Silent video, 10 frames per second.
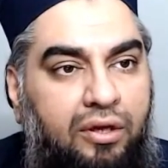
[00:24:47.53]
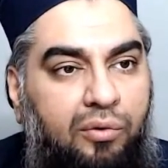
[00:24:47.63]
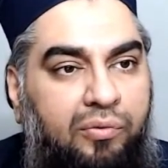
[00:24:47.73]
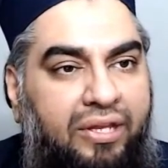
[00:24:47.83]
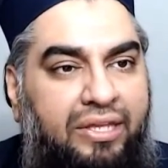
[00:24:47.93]

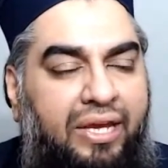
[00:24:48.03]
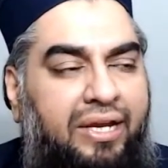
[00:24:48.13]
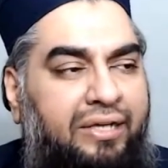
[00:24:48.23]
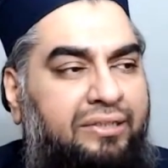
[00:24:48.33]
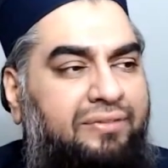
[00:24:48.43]
when they
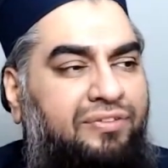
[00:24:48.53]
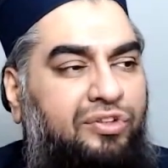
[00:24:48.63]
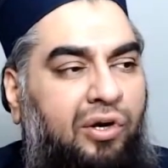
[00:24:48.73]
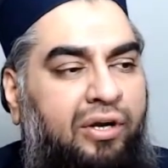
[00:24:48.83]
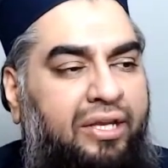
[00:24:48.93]
kind of
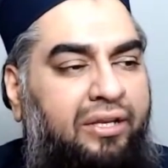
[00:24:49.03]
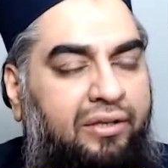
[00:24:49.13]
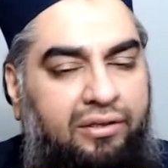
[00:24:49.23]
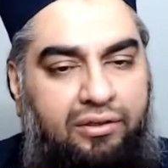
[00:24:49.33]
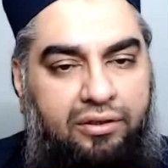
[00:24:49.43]
started
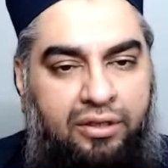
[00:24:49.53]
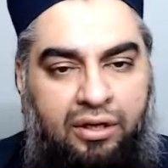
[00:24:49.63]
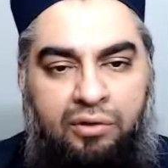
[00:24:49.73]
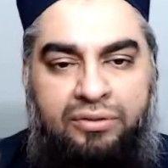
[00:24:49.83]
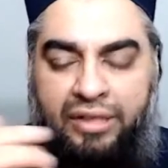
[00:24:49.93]
you
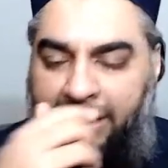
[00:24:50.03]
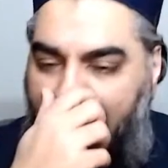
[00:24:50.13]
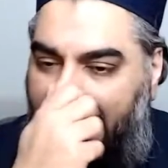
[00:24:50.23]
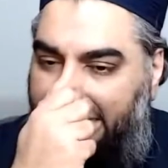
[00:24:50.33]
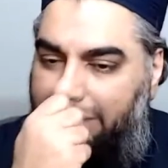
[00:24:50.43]
know, their
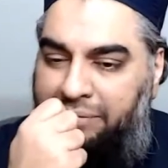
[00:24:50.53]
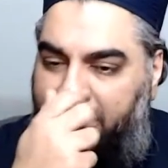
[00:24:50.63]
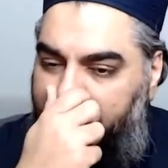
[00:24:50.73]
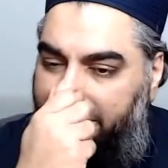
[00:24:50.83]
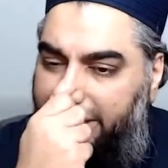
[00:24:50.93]
academic
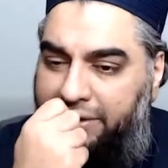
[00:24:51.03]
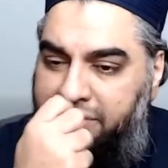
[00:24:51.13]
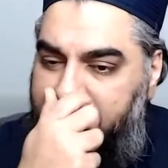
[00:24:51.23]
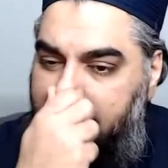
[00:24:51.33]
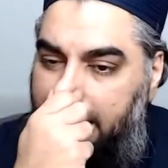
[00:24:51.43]
careers,